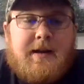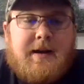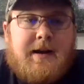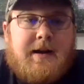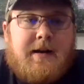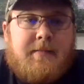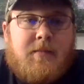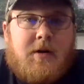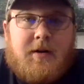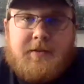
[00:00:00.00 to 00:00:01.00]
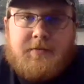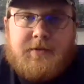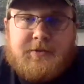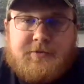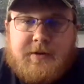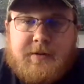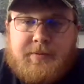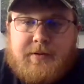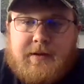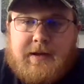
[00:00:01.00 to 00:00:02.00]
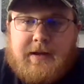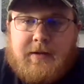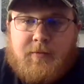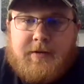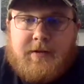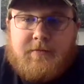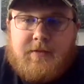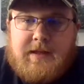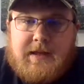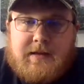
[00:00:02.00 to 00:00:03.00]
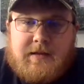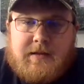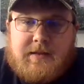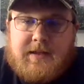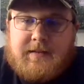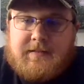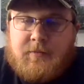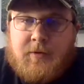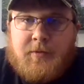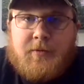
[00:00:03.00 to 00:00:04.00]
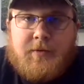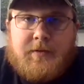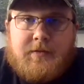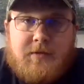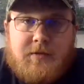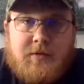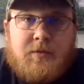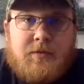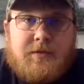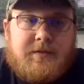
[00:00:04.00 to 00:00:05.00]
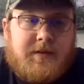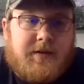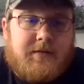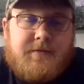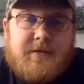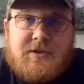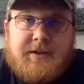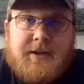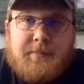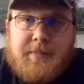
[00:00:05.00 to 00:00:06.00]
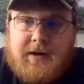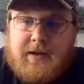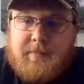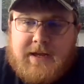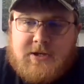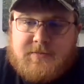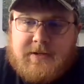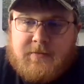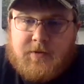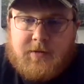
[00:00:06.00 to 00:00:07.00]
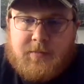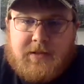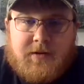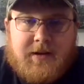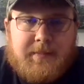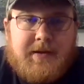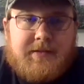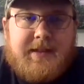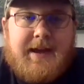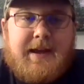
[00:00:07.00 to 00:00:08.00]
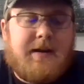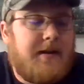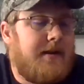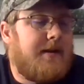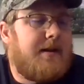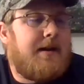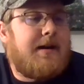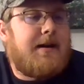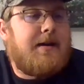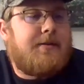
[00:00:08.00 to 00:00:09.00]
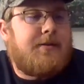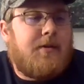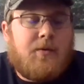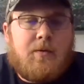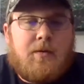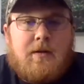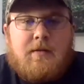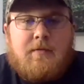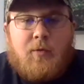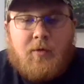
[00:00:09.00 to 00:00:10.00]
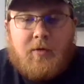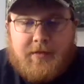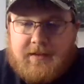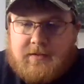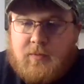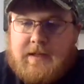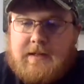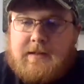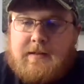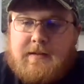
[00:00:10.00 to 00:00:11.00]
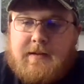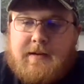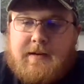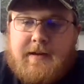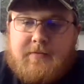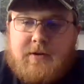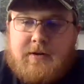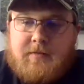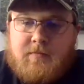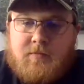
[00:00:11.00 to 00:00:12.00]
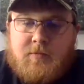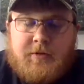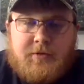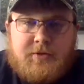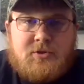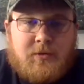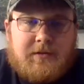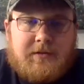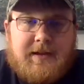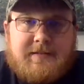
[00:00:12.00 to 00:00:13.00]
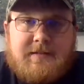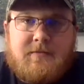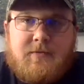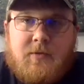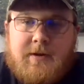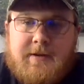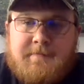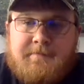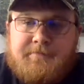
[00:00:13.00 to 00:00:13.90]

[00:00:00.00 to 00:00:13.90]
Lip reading: on the field trip, one of the things that we were going to do was fishing and pond management, and we're going to be learning about that. So for this week, I have a real short lesson for you,